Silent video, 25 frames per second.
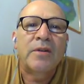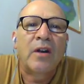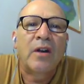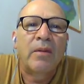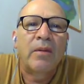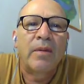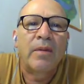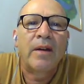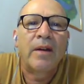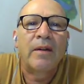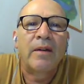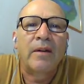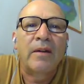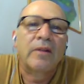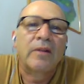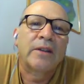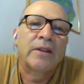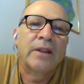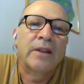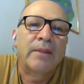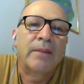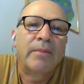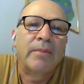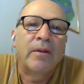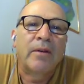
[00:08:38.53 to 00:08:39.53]
of
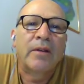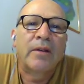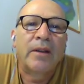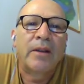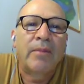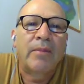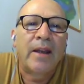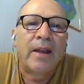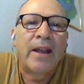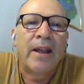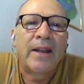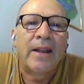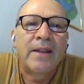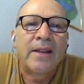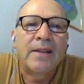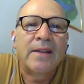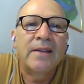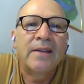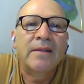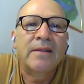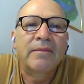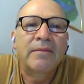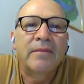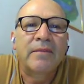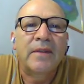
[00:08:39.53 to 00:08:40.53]
the
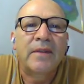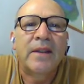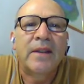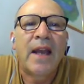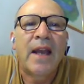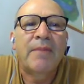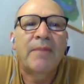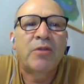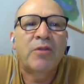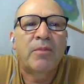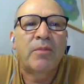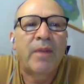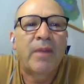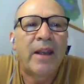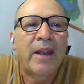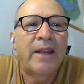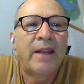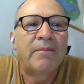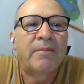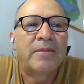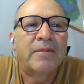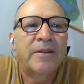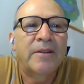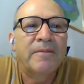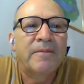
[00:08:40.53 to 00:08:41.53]
blends. Types of
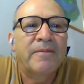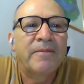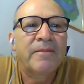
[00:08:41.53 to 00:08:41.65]
blends.